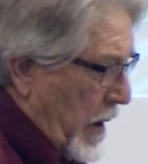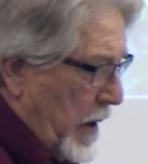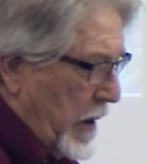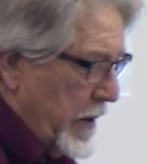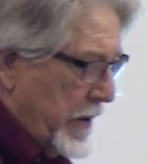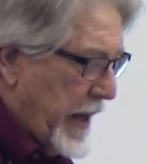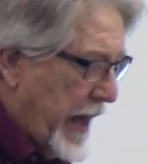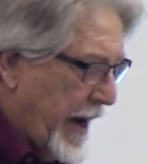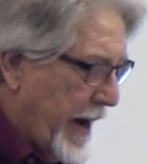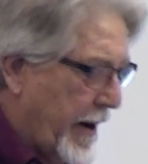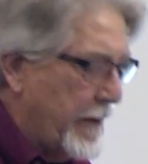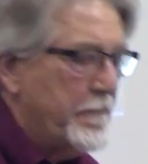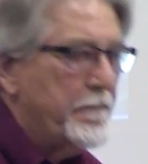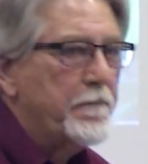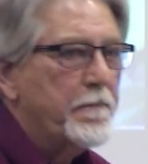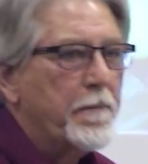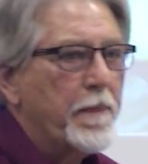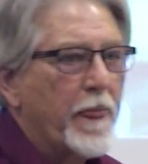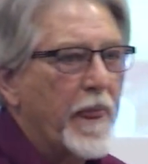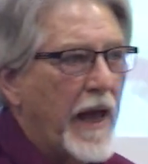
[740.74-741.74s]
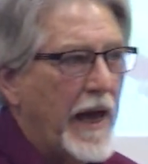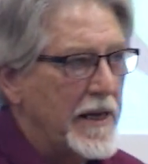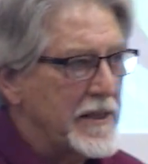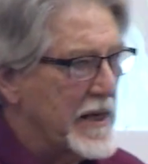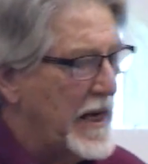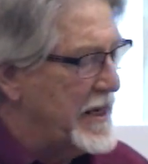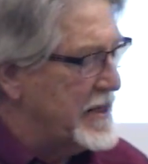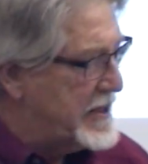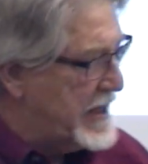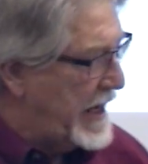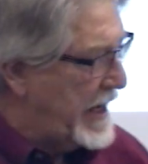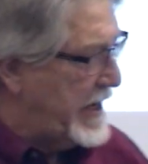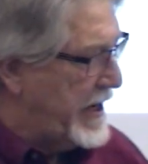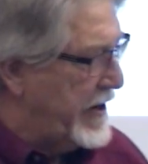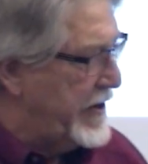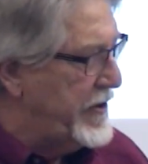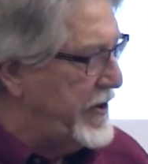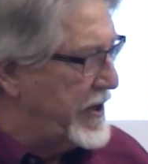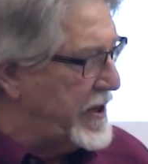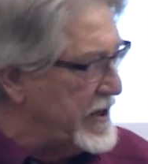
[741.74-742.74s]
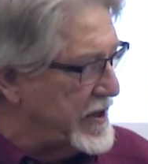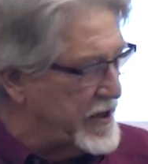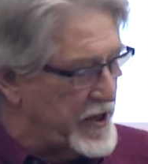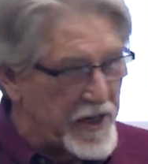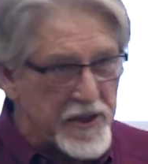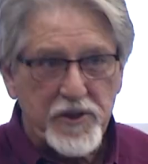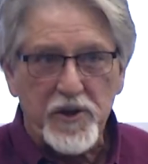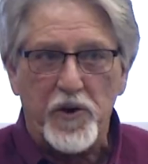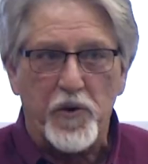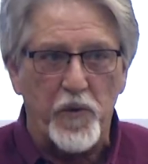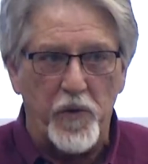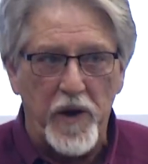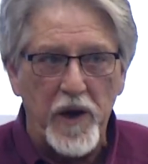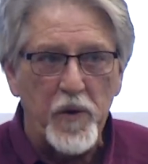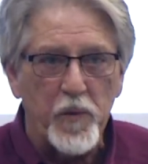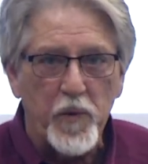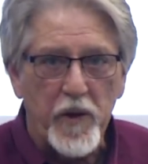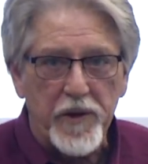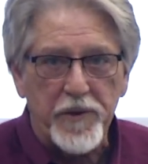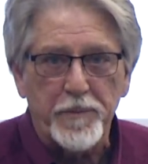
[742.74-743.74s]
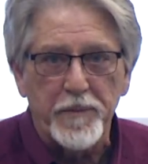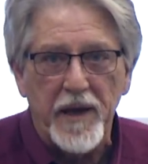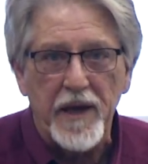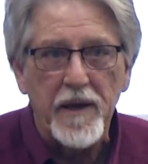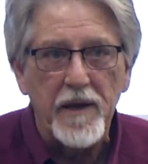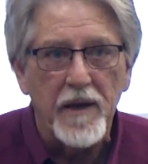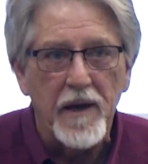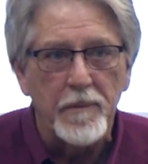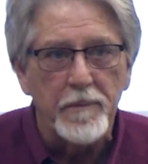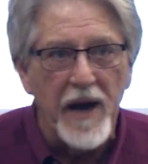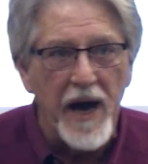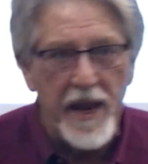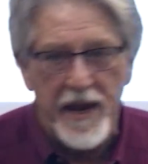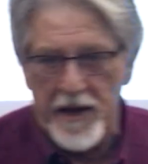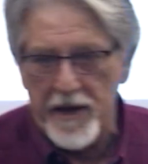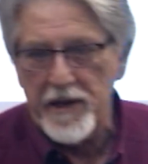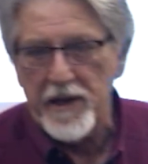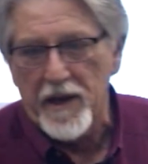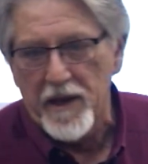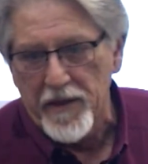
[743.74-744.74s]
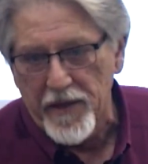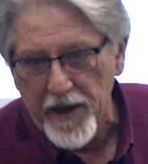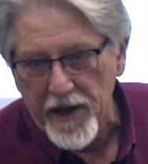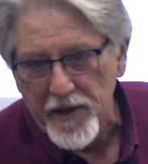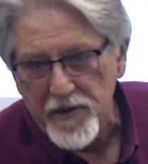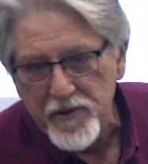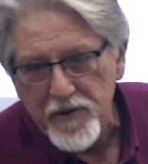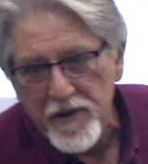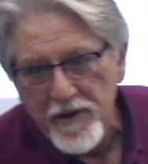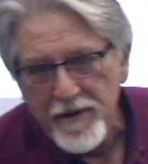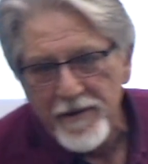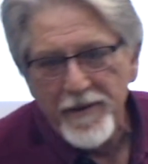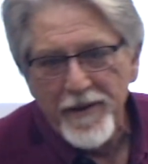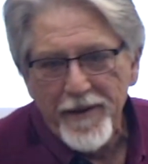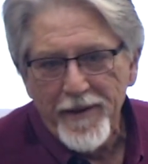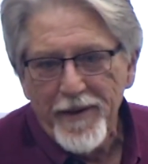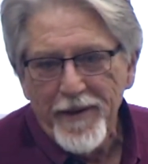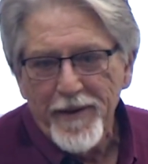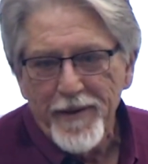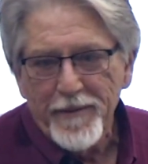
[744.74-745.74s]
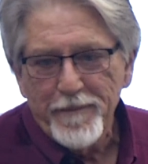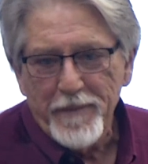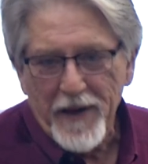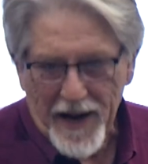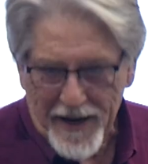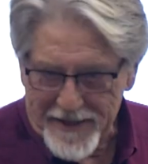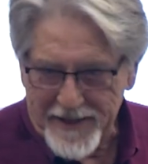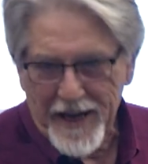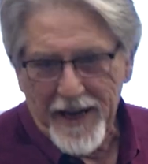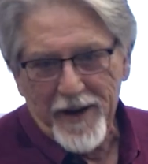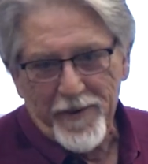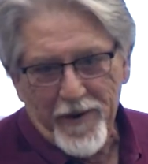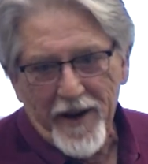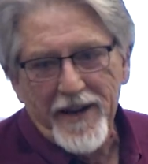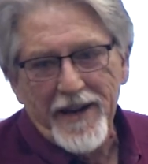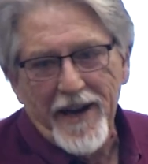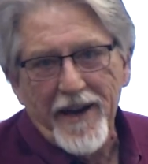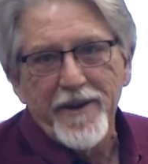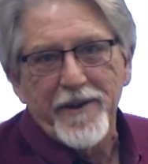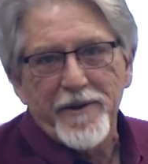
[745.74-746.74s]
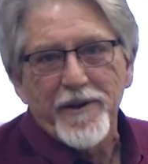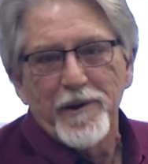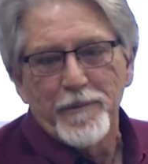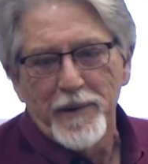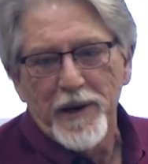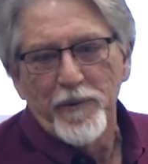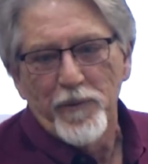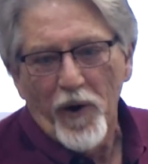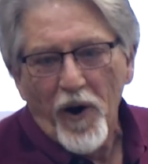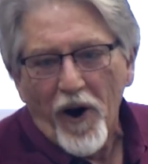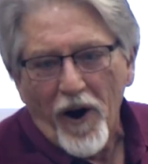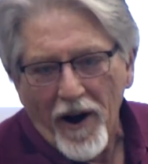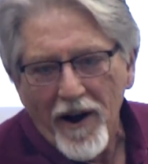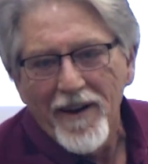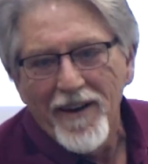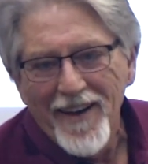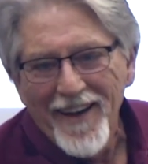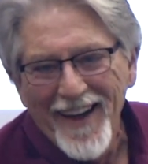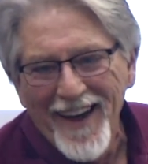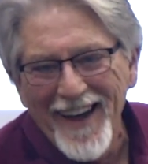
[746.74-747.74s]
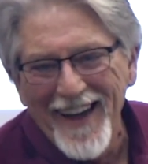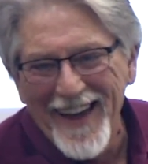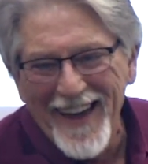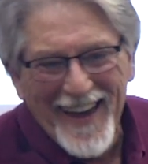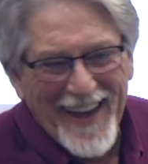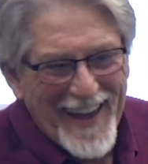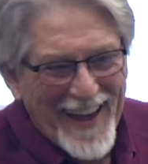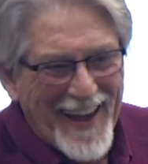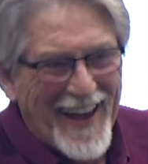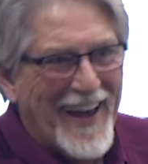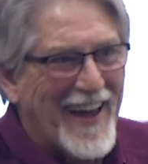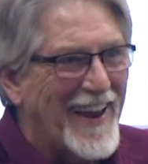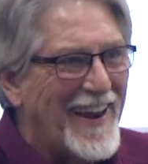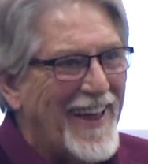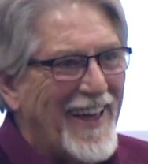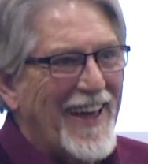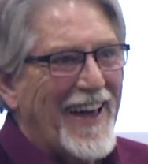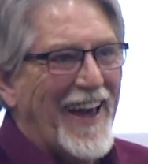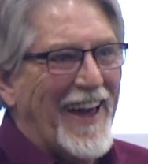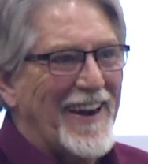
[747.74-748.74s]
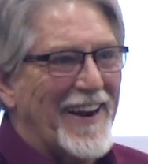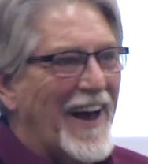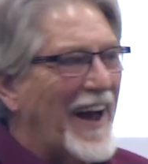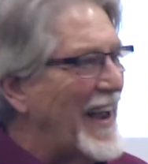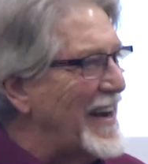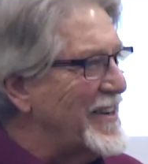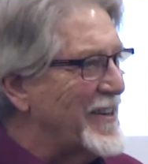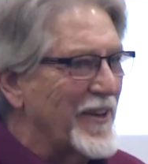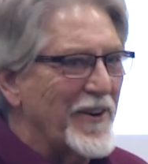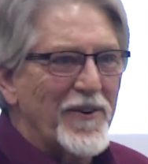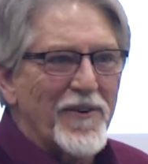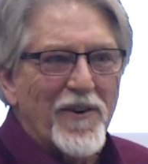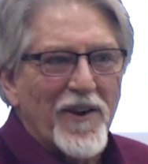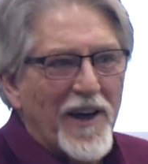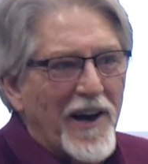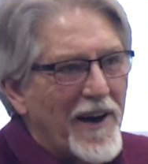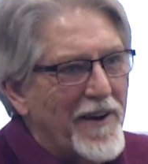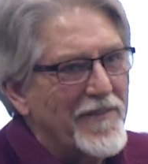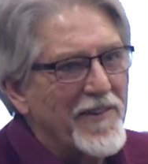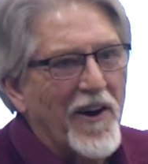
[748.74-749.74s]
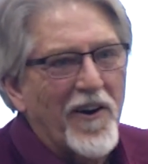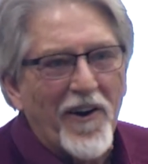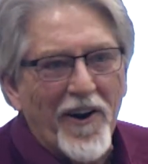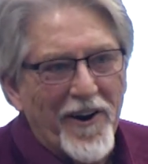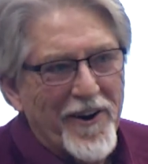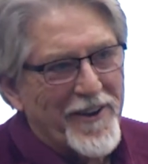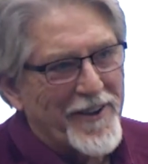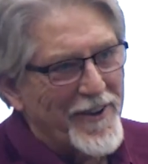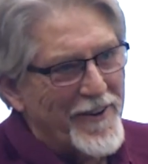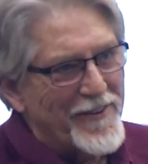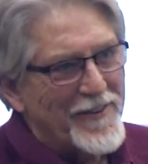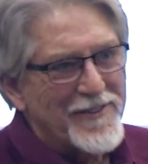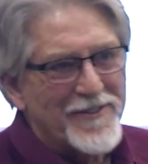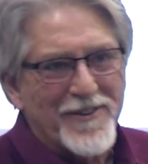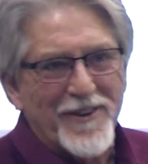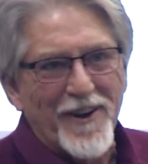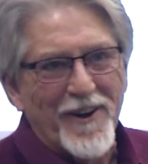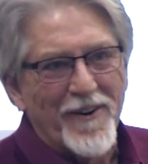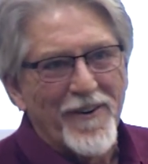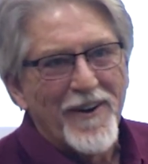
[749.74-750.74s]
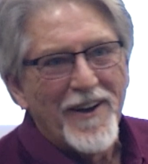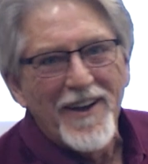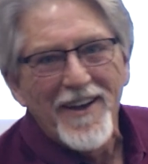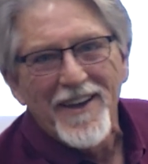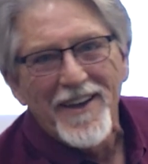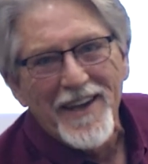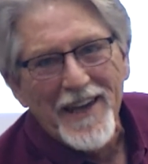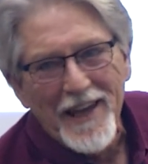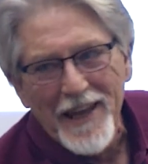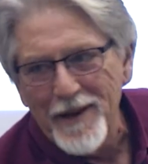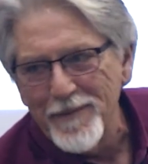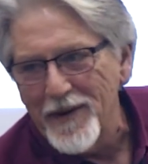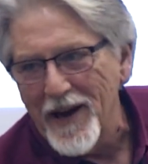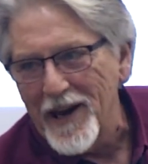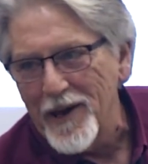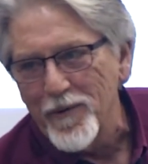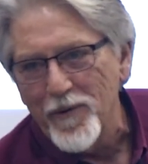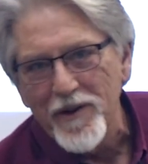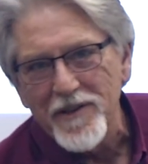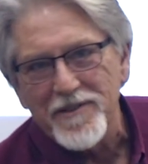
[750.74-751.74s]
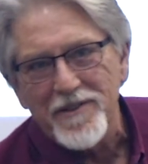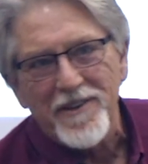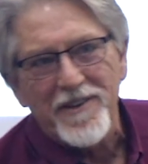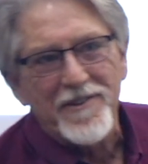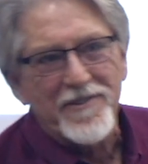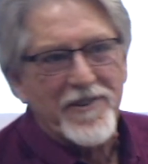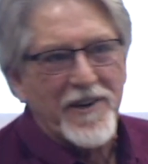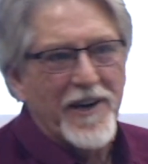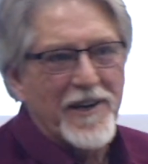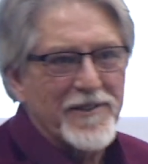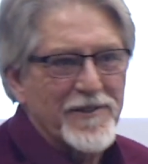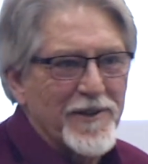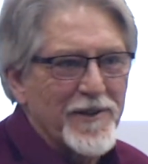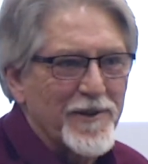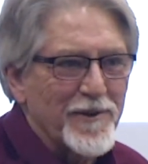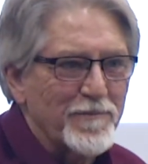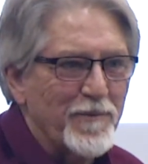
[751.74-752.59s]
Now, as I said here, you can disagree with me about any of this, but I'll tell you right now, you're going to be wrong. And I do love to argue. So if anybody wants to discuss this